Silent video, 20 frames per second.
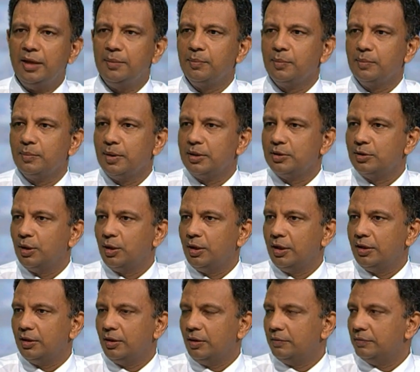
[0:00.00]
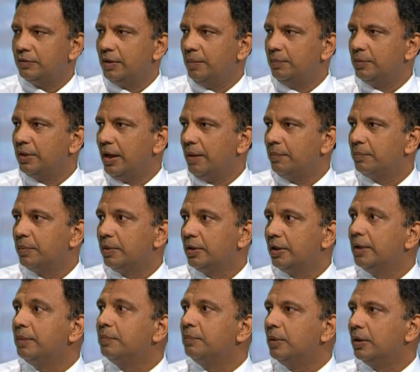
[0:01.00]
majority of them, they are
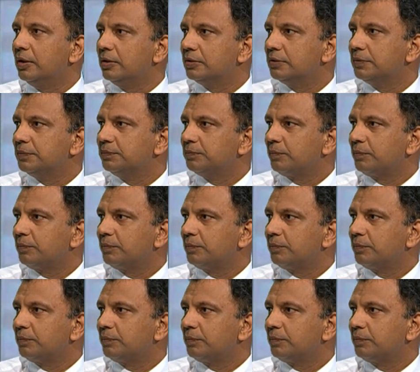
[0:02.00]
deep burns.